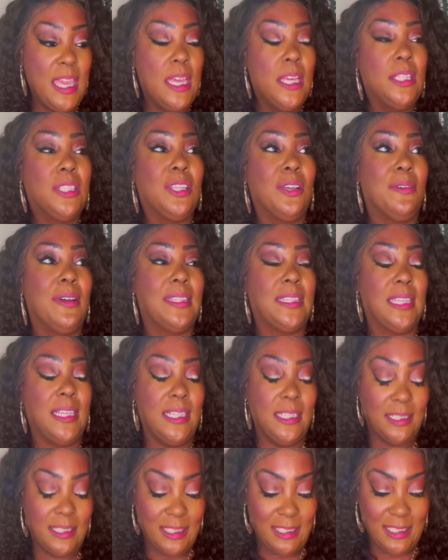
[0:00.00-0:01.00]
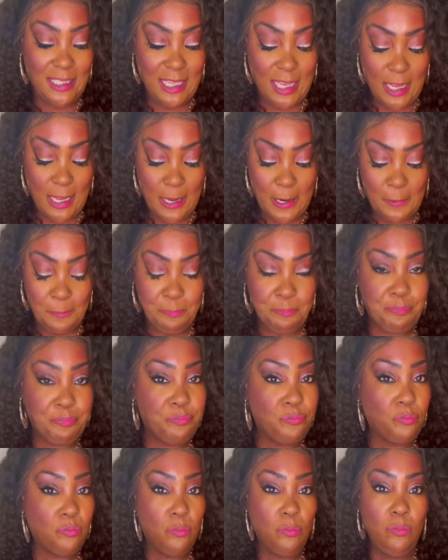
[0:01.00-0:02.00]
So, at the end of the day,
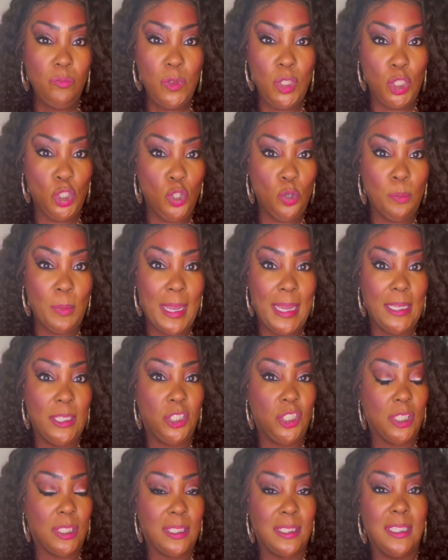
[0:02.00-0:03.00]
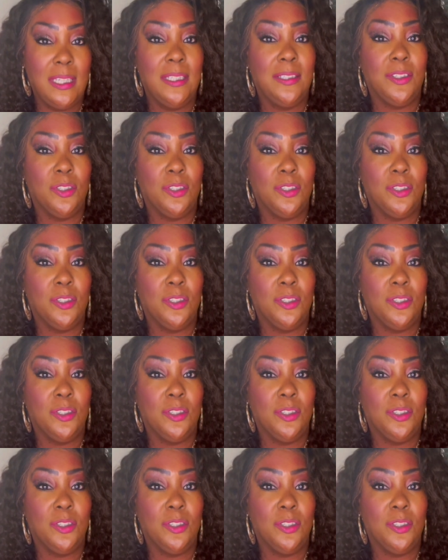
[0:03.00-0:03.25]
you may just need